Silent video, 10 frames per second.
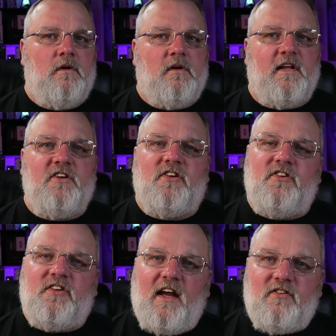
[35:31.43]
than
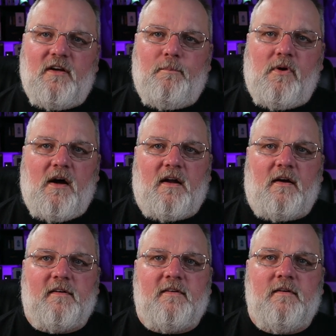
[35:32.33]
cessation
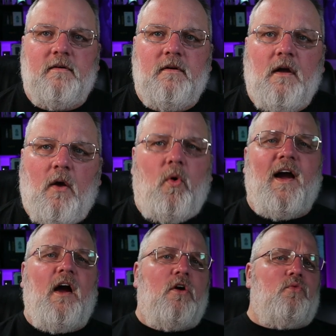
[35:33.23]
products?
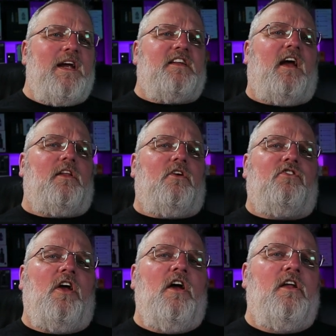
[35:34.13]
Why aren't retailers